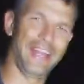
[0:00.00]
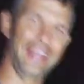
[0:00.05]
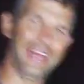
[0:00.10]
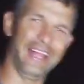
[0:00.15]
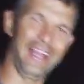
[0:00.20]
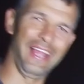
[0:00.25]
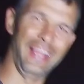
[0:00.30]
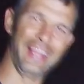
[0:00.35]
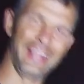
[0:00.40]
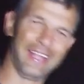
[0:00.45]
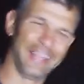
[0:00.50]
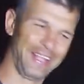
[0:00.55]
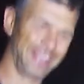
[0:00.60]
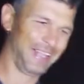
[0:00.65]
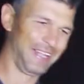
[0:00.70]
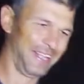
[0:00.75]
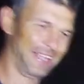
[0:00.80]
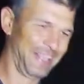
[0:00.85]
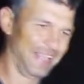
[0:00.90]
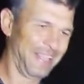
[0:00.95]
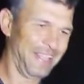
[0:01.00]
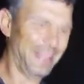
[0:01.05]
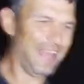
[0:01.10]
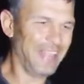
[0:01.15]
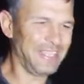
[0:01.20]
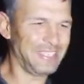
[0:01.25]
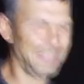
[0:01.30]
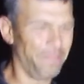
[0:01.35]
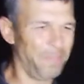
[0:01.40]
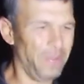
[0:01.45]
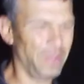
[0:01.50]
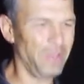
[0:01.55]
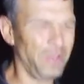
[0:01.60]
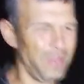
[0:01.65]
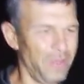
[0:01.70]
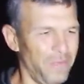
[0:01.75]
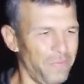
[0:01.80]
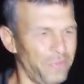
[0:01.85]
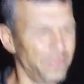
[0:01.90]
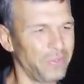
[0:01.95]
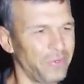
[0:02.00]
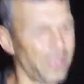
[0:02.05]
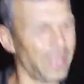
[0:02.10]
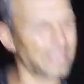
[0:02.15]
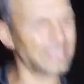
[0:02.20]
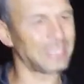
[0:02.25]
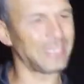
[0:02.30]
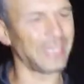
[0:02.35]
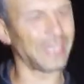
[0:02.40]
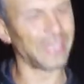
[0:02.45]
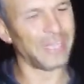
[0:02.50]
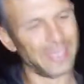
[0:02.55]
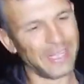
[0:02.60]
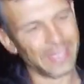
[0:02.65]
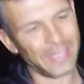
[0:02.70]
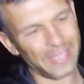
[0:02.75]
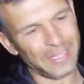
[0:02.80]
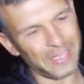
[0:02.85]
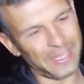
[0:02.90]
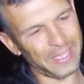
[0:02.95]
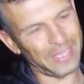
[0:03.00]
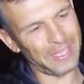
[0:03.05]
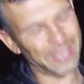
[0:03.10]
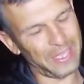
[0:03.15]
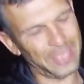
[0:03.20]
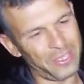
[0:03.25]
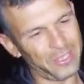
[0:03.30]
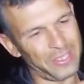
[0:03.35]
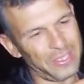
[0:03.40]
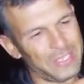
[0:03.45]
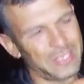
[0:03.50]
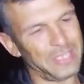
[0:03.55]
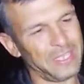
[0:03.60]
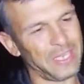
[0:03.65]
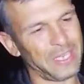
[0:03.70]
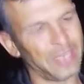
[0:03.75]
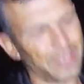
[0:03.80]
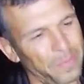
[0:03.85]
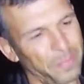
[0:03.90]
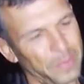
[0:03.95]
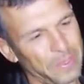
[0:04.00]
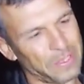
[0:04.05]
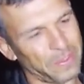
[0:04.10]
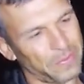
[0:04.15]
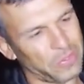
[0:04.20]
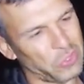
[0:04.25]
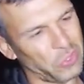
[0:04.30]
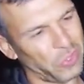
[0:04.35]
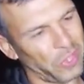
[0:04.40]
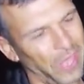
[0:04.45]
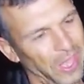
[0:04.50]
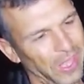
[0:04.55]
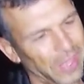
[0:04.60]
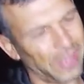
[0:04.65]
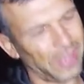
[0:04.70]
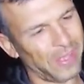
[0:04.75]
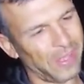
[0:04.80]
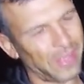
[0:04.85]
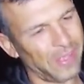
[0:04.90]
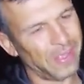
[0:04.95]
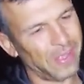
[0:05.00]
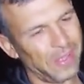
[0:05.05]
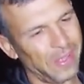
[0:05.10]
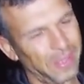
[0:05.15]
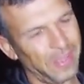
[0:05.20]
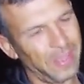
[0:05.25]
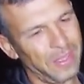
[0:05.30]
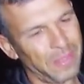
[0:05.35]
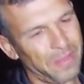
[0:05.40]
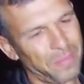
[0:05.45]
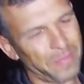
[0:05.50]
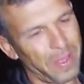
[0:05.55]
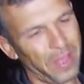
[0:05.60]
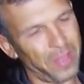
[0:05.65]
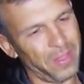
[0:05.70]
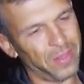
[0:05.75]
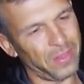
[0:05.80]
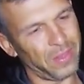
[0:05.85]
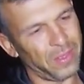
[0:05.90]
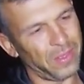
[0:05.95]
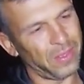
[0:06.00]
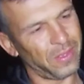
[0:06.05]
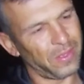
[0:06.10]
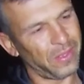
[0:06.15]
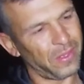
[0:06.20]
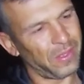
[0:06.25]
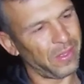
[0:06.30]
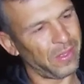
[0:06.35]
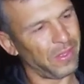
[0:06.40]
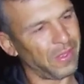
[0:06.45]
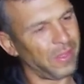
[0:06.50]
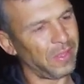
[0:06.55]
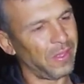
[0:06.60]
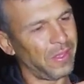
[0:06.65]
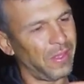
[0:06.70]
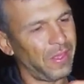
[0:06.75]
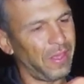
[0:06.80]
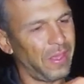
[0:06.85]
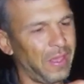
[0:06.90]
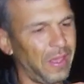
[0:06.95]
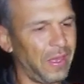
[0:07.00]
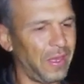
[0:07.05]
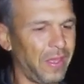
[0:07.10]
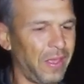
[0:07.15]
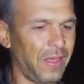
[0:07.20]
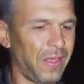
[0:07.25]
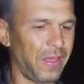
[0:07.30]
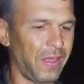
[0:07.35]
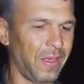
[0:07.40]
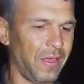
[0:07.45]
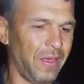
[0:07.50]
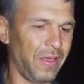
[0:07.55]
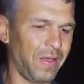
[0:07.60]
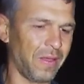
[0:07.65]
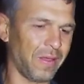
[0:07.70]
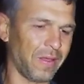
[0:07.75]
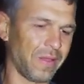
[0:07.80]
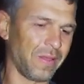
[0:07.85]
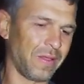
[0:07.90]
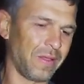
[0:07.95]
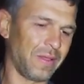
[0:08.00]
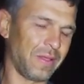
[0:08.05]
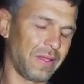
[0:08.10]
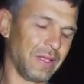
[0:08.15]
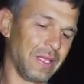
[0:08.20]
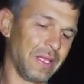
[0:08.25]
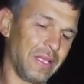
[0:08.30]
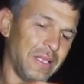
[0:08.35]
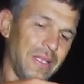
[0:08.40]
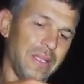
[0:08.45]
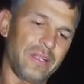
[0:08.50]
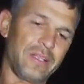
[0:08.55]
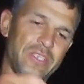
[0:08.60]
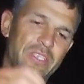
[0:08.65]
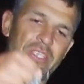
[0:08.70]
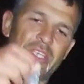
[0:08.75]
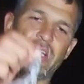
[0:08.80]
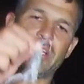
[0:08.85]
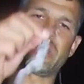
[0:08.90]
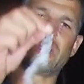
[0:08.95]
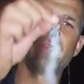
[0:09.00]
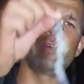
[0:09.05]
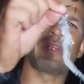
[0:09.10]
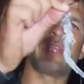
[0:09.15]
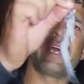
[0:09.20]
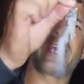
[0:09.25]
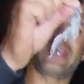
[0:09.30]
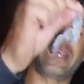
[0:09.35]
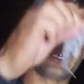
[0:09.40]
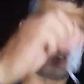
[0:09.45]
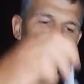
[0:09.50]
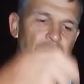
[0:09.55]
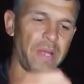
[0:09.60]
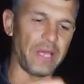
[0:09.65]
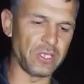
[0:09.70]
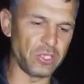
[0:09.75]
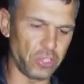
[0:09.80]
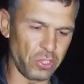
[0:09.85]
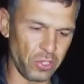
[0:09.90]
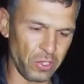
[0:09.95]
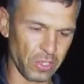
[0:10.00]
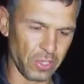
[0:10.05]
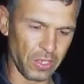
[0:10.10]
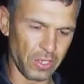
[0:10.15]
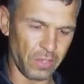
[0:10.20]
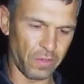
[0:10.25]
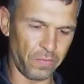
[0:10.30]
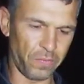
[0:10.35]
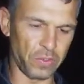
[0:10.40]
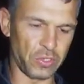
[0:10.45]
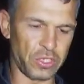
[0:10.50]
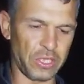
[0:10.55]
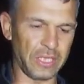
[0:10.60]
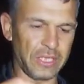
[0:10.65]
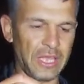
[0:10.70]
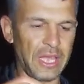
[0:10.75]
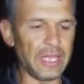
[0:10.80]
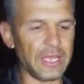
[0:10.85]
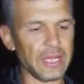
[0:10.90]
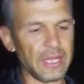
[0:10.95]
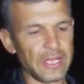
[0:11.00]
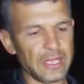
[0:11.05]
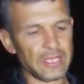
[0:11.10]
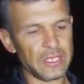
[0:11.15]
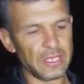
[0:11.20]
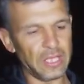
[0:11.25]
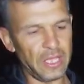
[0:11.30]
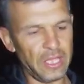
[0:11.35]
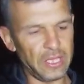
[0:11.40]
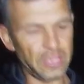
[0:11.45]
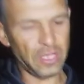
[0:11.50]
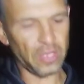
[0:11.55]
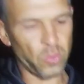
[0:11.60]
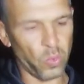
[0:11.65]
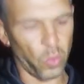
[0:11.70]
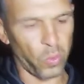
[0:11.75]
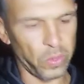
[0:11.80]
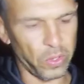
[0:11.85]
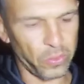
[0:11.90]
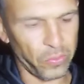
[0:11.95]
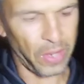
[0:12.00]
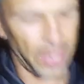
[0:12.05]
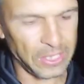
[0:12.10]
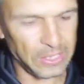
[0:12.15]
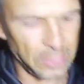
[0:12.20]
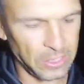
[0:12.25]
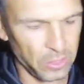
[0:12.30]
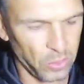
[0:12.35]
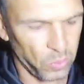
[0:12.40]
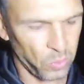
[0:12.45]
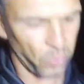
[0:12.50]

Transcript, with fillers: Beautiful grunter. That's a beautiful grunter. Okay, there you can see the little piece of chokka in the mouth. And uh, yeah, little circle look like I explained to you. If you check that, in the corner, right in the